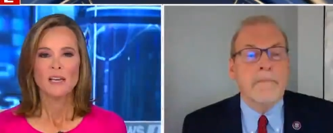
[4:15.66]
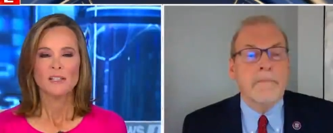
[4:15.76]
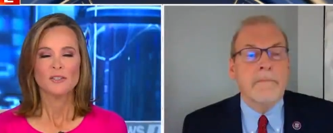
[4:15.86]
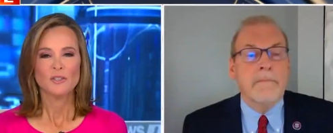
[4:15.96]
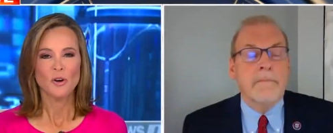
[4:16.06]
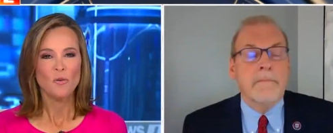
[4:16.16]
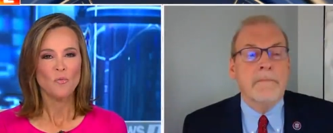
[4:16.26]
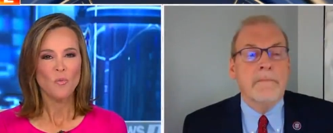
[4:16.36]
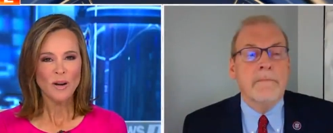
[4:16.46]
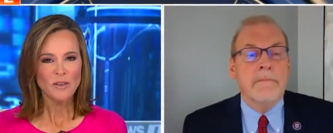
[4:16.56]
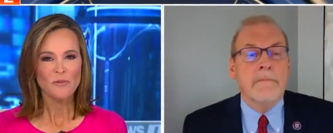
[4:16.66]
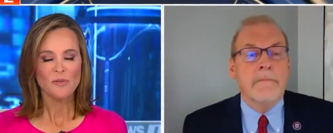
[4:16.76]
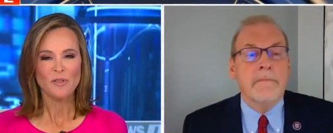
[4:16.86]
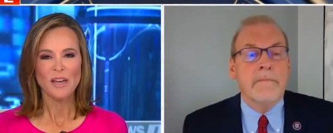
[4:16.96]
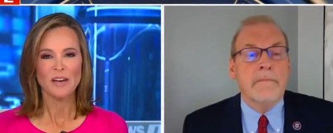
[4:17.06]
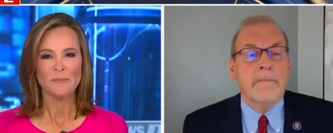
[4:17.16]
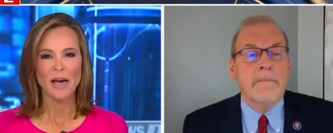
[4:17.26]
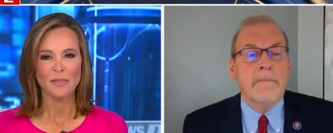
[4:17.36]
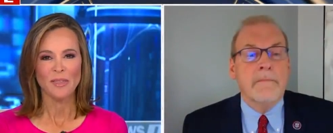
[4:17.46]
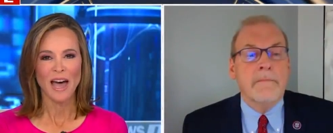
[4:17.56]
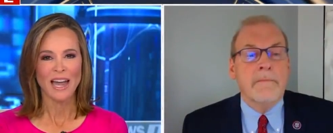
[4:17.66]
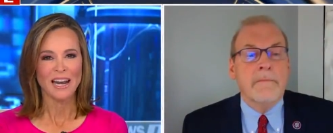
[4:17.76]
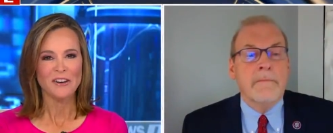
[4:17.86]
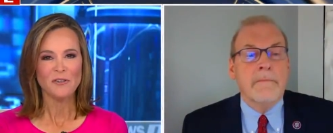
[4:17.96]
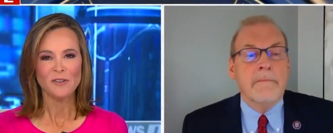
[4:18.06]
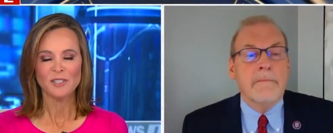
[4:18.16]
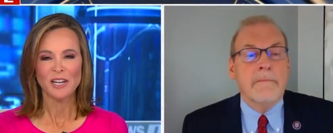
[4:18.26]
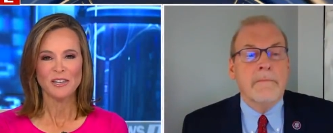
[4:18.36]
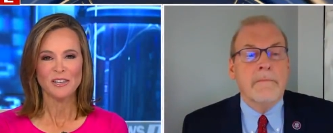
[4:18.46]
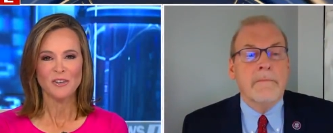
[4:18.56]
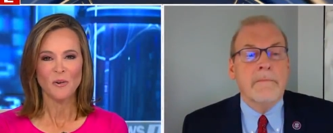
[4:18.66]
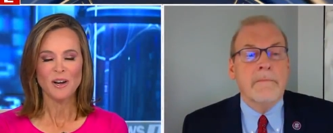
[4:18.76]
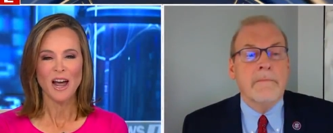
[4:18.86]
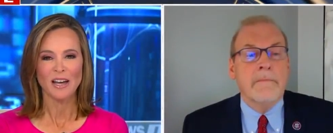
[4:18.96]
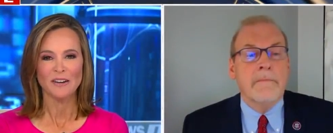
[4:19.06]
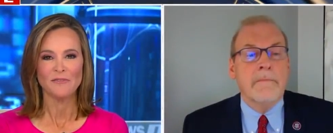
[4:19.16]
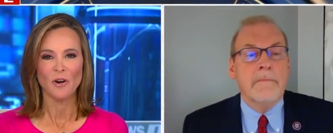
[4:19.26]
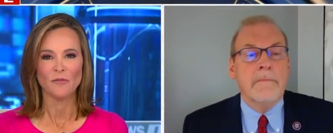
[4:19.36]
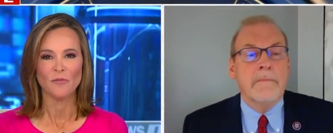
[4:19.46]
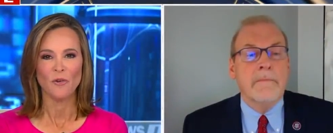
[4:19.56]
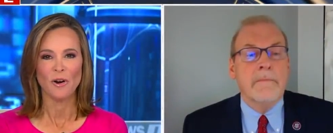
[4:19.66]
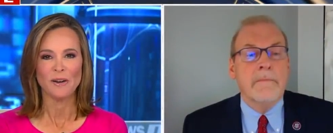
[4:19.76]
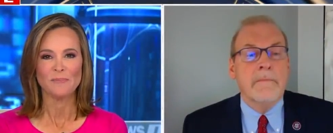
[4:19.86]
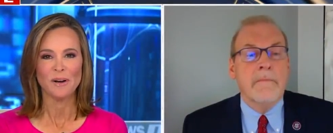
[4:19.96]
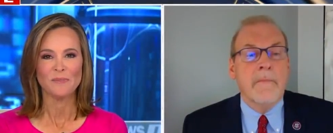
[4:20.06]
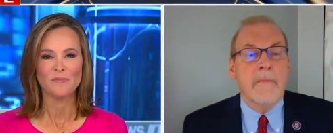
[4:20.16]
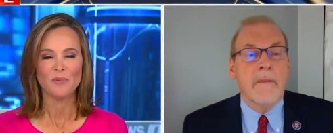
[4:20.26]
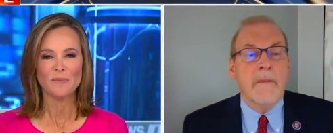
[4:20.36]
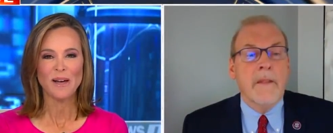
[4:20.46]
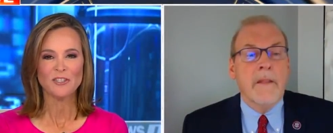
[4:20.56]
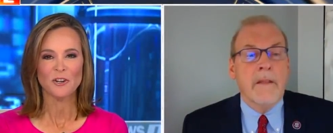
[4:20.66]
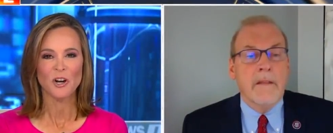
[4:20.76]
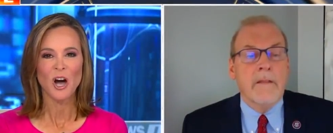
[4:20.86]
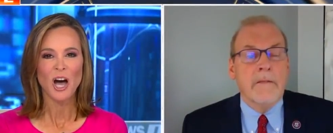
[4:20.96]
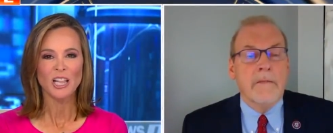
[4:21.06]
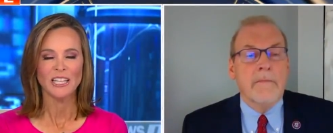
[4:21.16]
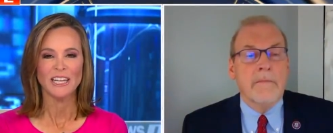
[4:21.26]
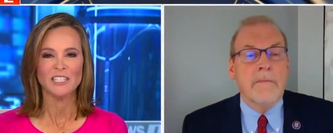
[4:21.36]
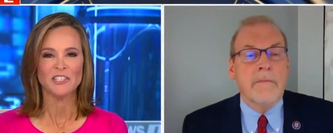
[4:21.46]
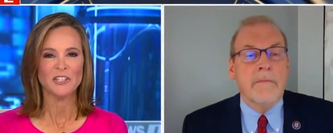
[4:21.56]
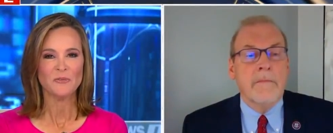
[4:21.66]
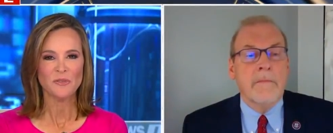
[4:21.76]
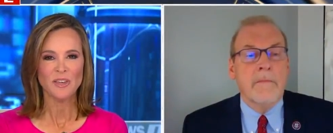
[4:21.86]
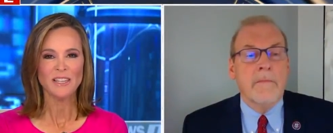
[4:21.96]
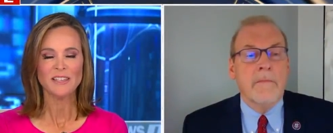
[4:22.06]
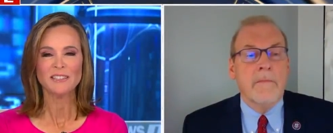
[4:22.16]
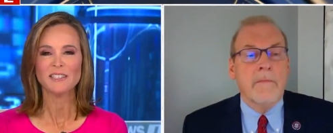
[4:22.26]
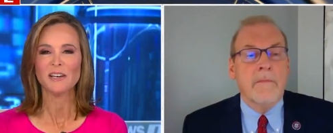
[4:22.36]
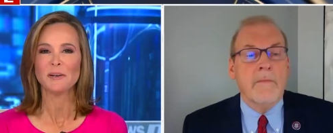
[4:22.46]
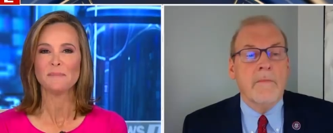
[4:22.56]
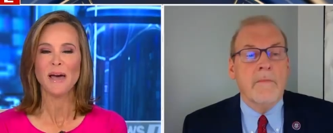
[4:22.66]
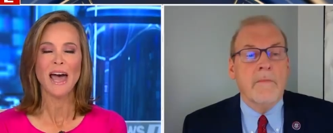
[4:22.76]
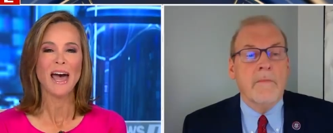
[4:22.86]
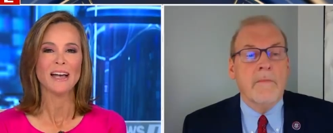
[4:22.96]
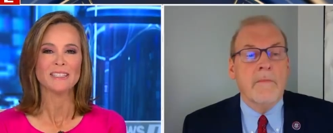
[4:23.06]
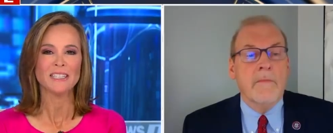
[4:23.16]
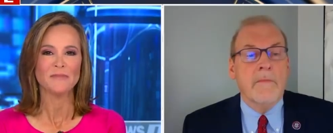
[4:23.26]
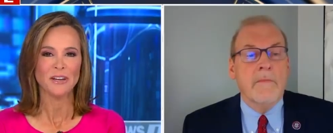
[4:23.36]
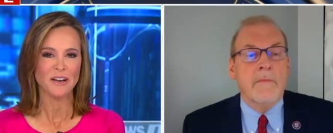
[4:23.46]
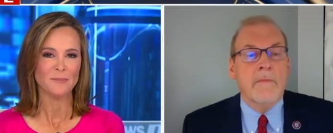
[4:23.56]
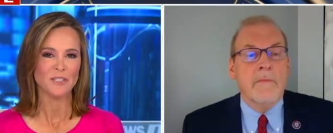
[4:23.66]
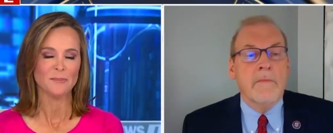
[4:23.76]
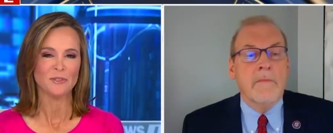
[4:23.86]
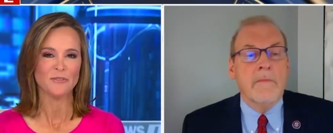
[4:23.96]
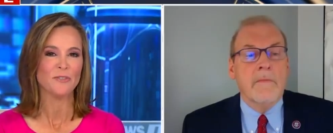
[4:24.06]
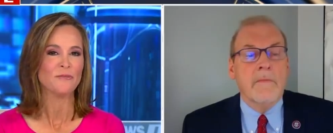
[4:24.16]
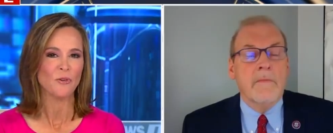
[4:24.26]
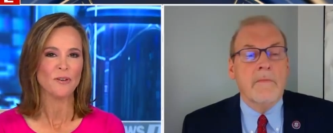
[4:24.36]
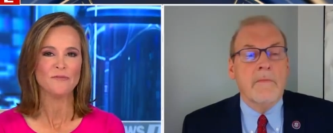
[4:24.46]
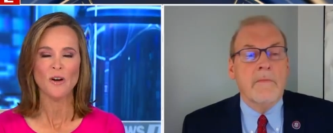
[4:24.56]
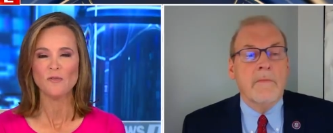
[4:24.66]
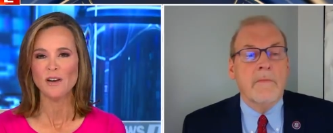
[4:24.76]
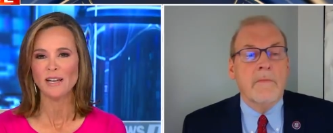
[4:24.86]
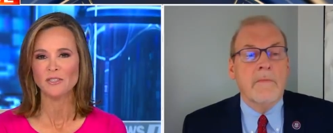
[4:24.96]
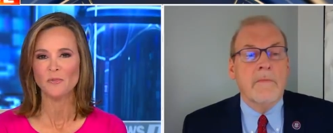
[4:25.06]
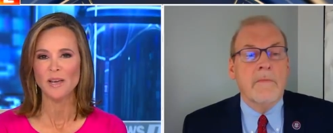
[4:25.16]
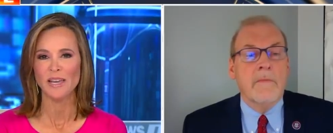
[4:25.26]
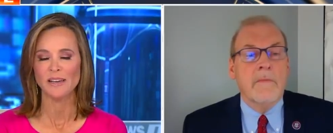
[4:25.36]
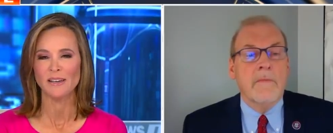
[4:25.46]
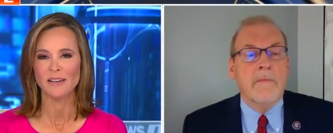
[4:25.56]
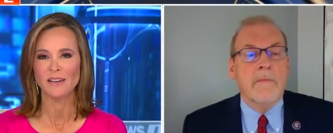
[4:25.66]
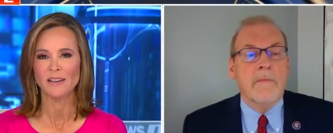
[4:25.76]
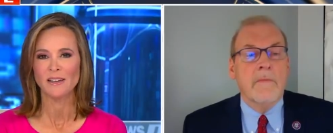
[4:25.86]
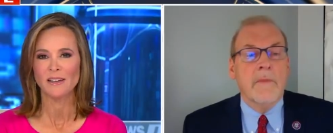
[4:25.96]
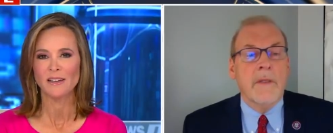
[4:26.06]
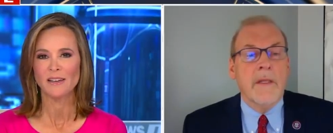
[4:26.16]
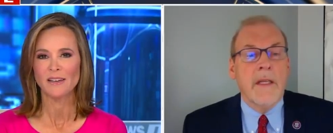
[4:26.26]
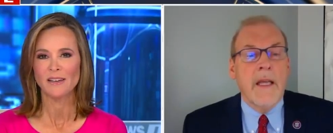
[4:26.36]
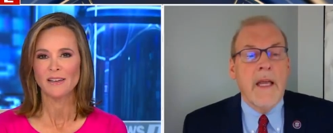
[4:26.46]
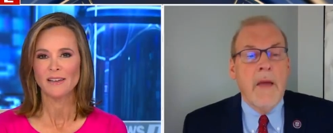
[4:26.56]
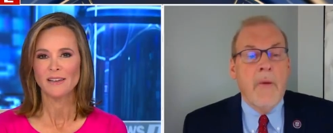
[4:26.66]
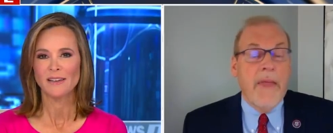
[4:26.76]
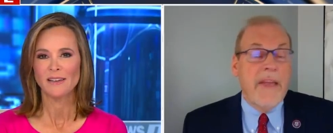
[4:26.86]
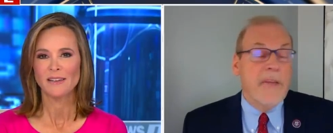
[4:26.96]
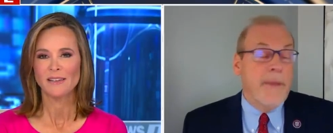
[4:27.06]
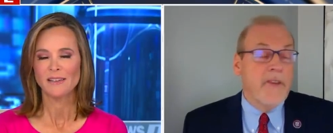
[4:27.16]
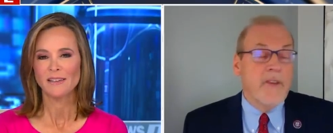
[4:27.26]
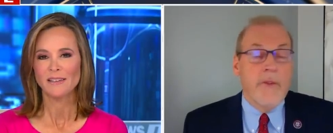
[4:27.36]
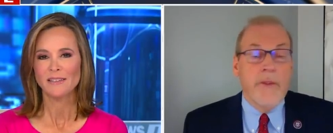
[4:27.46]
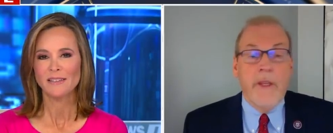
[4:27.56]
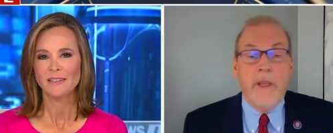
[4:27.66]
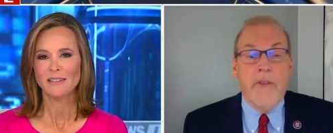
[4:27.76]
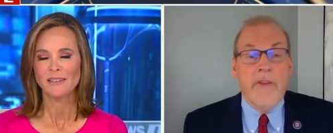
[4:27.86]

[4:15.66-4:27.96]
Speaker 1: so, what do you think about that? I know you said you're not going to vote for it, but what about your colleagues? Do you think this is going to pass if it comes up to, for a vote next week?
Speaker 2: Well, that depends on the uh, the